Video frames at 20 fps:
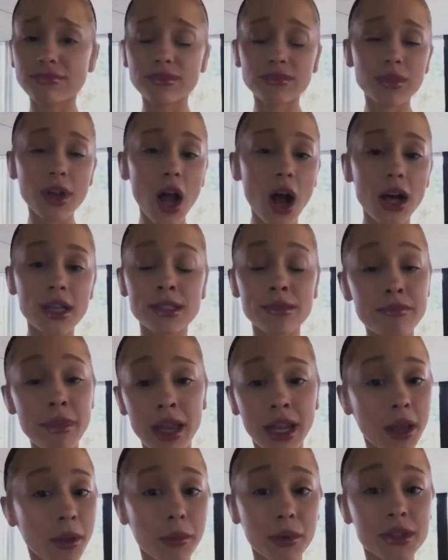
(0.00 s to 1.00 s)

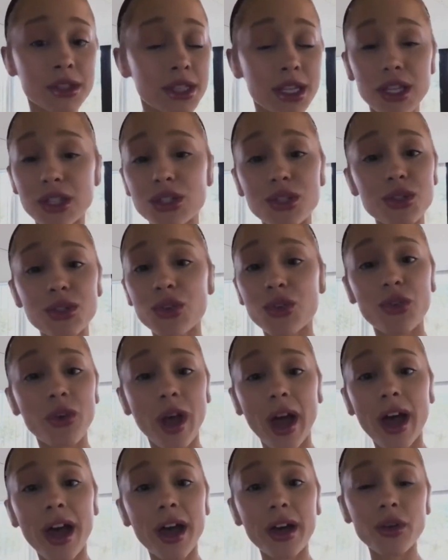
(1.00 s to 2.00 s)
cosmetic procedures you've
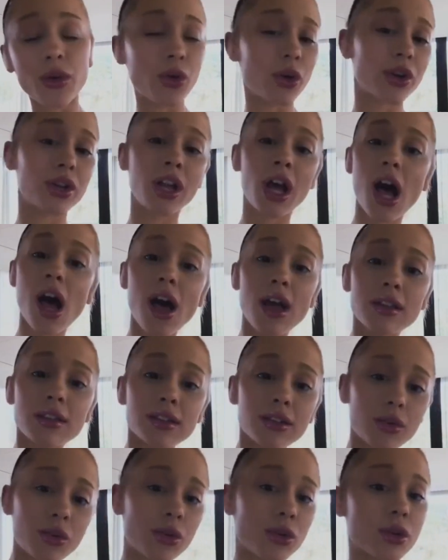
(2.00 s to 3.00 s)
had or not,
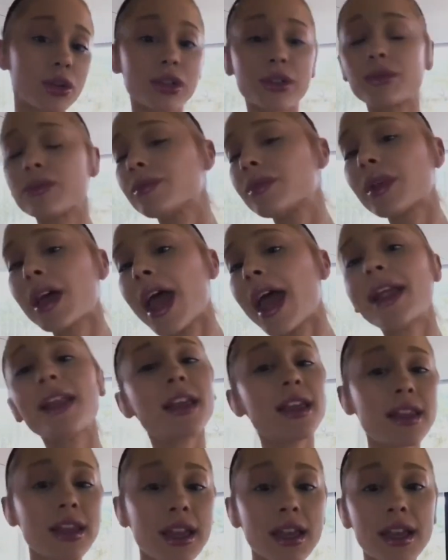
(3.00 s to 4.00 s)
or
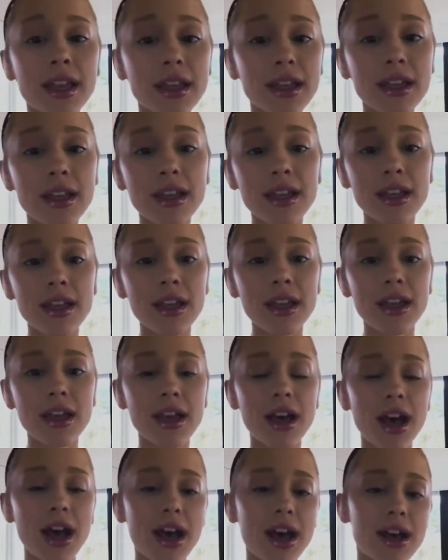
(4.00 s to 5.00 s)
anything.
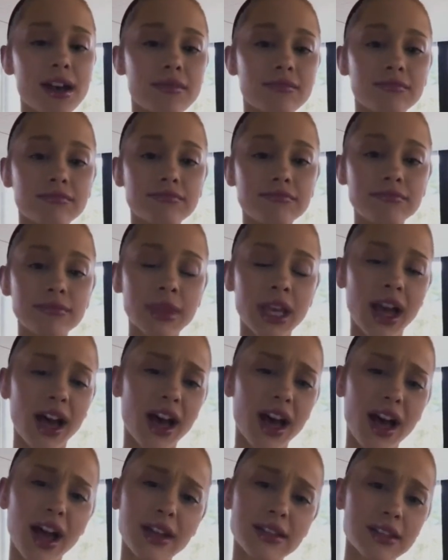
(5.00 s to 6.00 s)

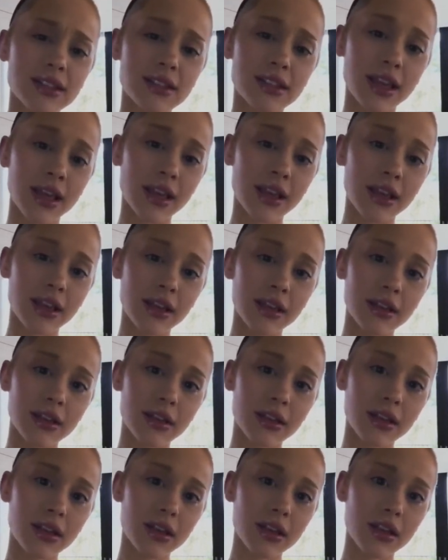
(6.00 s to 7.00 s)
I just think
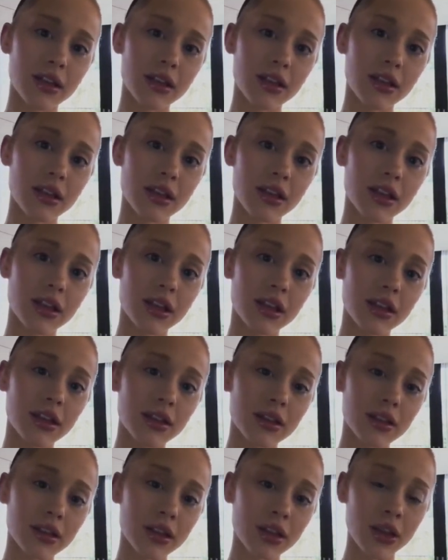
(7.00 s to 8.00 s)

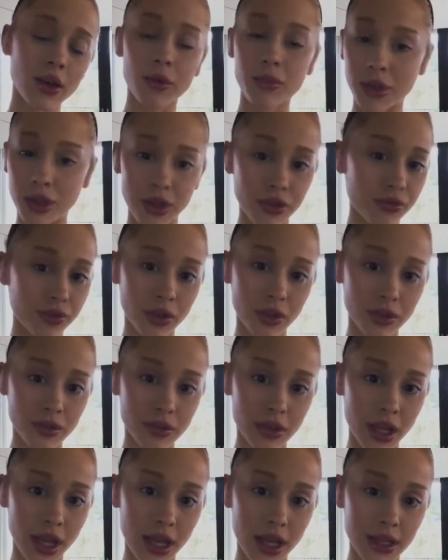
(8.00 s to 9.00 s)
you're beautiful
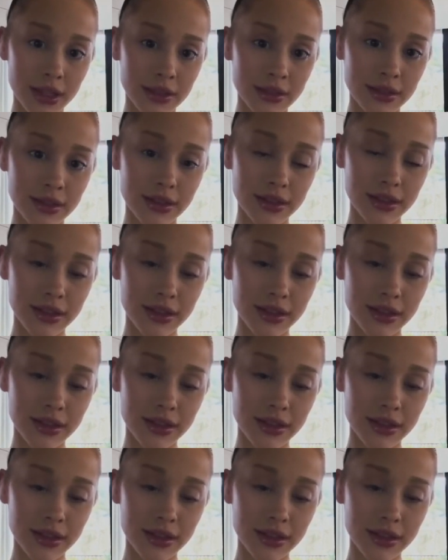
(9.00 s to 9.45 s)
and